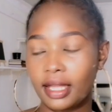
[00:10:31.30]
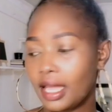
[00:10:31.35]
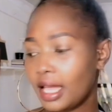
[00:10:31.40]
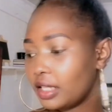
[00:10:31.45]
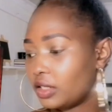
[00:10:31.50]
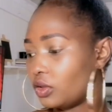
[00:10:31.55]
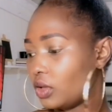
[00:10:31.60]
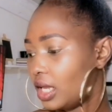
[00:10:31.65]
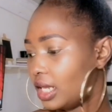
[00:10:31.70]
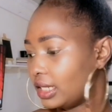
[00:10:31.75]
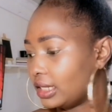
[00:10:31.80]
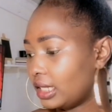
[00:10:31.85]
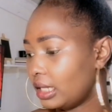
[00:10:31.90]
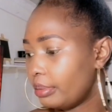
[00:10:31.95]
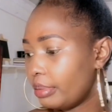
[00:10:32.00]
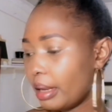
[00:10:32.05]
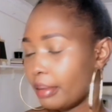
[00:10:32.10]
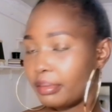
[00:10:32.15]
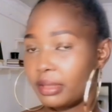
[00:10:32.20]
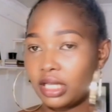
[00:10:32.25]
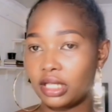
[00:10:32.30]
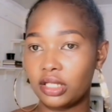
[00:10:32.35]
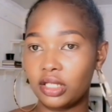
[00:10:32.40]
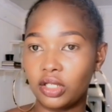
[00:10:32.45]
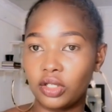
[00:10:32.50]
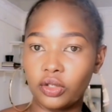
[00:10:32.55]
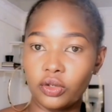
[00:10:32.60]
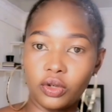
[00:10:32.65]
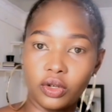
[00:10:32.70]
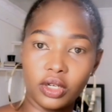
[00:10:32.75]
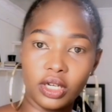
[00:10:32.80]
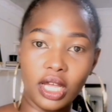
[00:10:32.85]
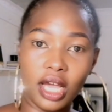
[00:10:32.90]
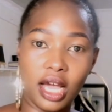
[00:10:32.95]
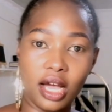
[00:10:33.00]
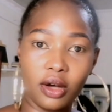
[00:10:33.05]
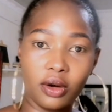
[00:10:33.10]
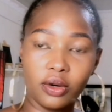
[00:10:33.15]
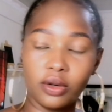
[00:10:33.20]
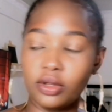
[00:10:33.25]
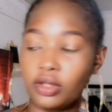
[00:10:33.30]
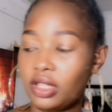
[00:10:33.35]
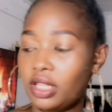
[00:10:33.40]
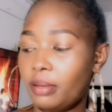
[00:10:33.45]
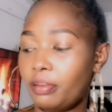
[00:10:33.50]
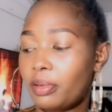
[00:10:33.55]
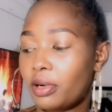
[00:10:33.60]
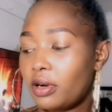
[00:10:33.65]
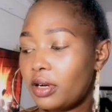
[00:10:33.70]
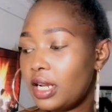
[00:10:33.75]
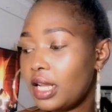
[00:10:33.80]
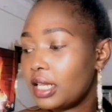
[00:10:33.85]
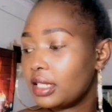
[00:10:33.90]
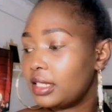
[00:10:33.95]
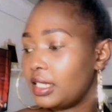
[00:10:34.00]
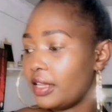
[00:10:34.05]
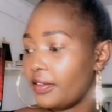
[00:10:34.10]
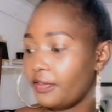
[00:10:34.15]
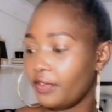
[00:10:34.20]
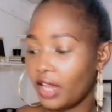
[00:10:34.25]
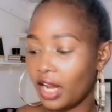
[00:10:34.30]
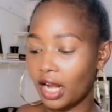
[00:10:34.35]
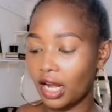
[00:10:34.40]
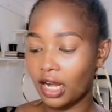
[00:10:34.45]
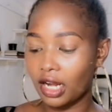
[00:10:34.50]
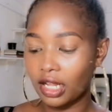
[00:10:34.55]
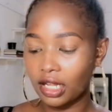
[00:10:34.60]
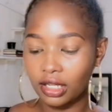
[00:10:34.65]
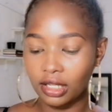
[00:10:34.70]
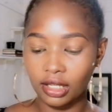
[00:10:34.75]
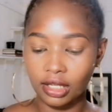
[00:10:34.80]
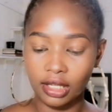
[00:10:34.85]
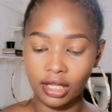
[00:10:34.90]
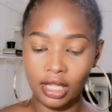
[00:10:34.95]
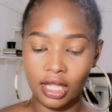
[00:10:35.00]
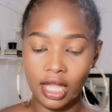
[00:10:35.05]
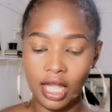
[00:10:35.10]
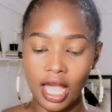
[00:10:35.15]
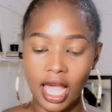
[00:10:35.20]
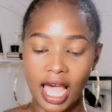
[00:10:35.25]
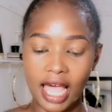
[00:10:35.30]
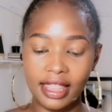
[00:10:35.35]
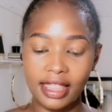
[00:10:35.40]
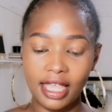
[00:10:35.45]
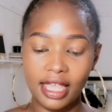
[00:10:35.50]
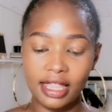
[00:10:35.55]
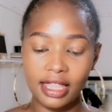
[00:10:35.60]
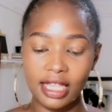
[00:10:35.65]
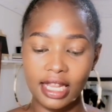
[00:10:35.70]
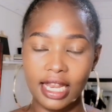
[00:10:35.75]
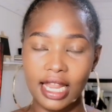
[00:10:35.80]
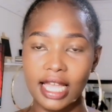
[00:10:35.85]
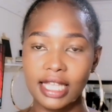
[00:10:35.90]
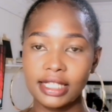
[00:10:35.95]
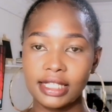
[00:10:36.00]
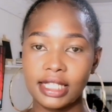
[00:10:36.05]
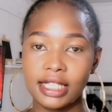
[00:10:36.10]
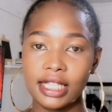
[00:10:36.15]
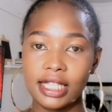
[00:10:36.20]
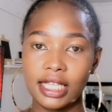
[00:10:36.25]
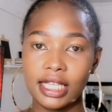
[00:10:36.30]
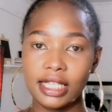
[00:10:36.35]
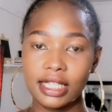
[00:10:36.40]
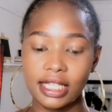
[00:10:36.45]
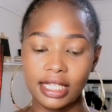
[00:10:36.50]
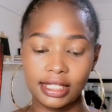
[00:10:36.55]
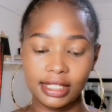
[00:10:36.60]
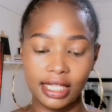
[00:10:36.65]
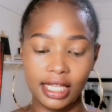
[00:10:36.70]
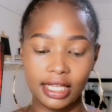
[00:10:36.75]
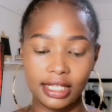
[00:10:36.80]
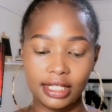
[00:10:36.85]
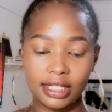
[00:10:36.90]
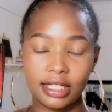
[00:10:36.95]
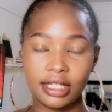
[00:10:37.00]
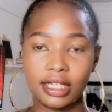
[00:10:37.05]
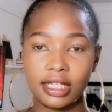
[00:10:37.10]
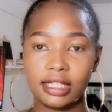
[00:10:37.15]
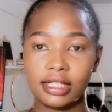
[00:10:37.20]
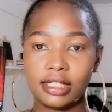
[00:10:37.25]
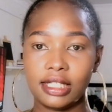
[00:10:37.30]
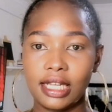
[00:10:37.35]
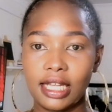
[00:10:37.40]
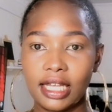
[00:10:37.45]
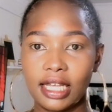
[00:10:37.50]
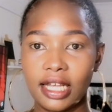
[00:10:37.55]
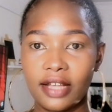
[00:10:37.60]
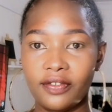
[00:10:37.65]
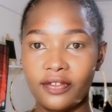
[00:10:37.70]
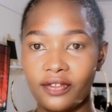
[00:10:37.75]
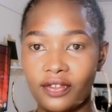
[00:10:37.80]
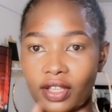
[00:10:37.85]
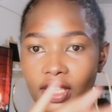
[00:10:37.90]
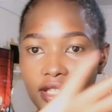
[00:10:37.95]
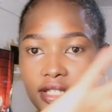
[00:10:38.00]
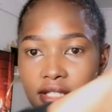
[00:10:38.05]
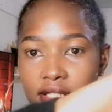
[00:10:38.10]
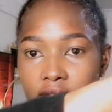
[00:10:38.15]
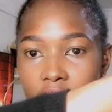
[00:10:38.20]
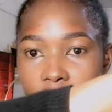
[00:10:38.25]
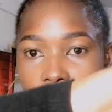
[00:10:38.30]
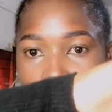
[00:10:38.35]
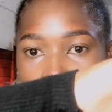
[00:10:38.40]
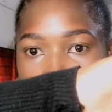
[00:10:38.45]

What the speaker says: Yeah, so I'll keep updating you on how the products are faring. And then the last thing they sent is like a face.